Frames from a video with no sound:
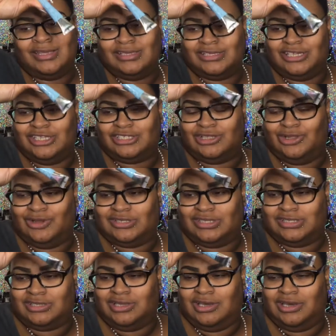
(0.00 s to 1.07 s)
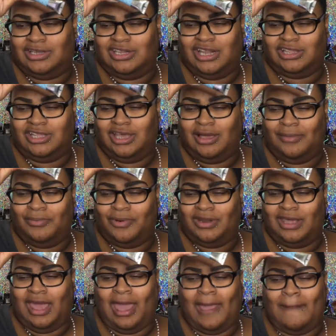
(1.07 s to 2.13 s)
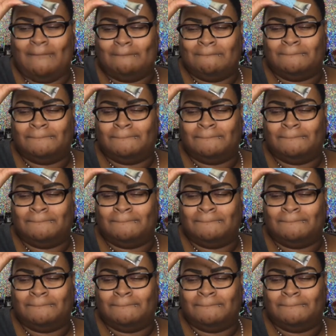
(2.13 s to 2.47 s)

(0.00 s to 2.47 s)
So this gloss is good. And I think I bought it at